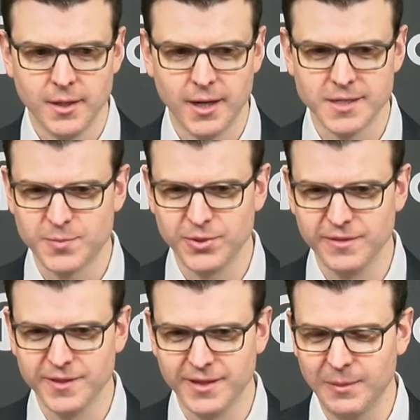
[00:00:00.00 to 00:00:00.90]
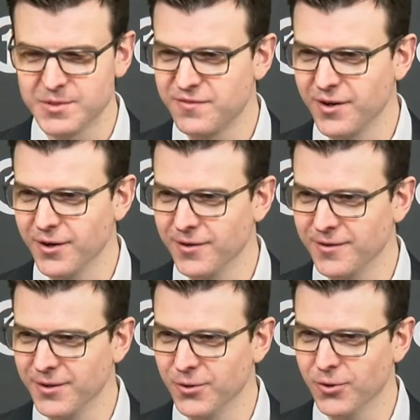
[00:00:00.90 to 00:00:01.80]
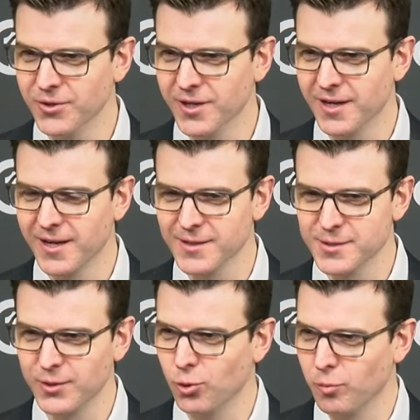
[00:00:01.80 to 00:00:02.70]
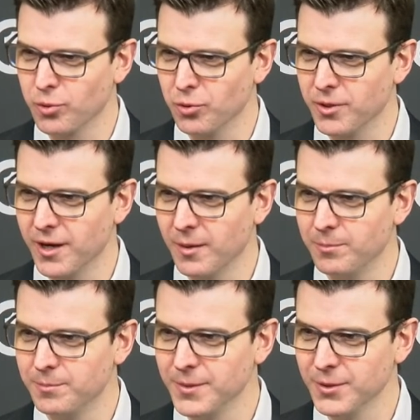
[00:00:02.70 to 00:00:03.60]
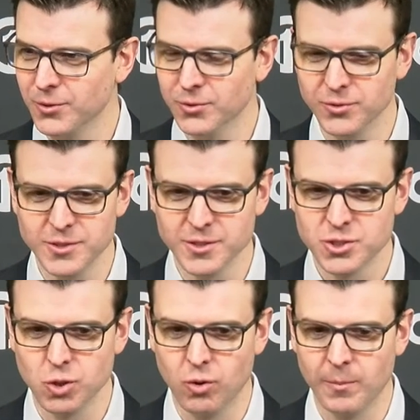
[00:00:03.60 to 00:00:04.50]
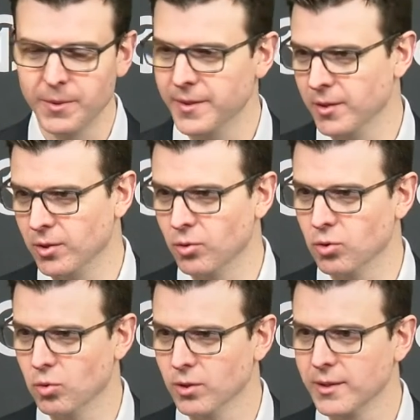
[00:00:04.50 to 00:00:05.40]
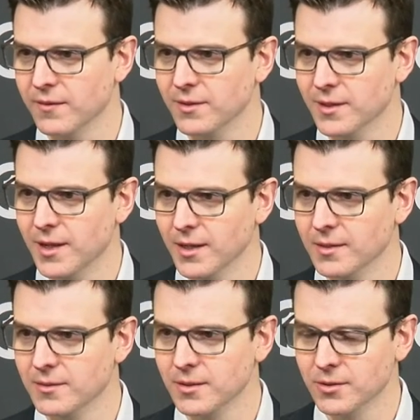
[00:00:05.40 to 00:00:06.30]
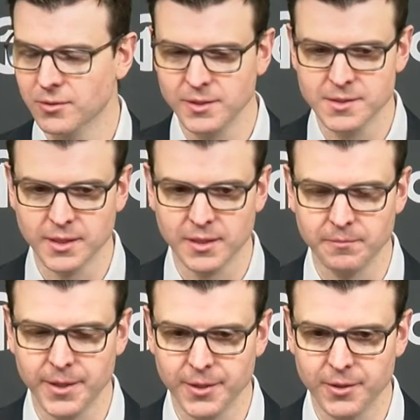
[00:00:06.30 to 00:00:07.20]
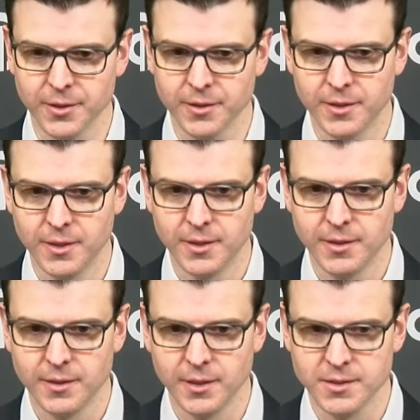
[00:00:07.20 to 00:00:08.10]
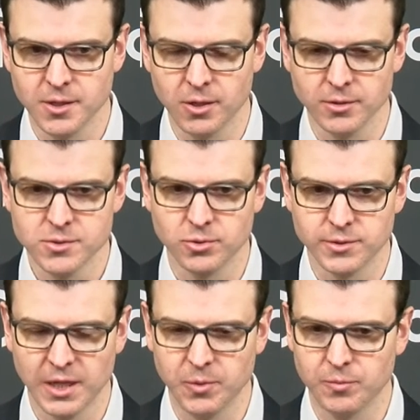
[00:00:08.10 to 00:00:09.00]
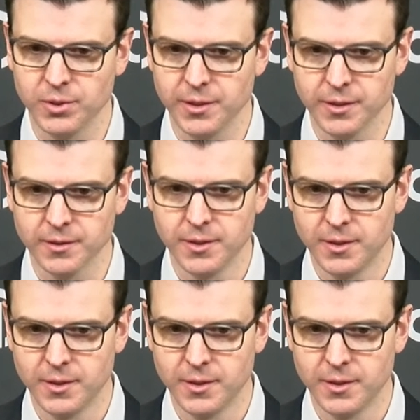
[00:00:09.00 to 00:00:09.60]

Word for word: I just believe the game's fair. You know, and you got guys like Noah Prokop, you know, who just show up and they go to work every day. You know, he's a competitor. Uh, he's a heart and soul type of player.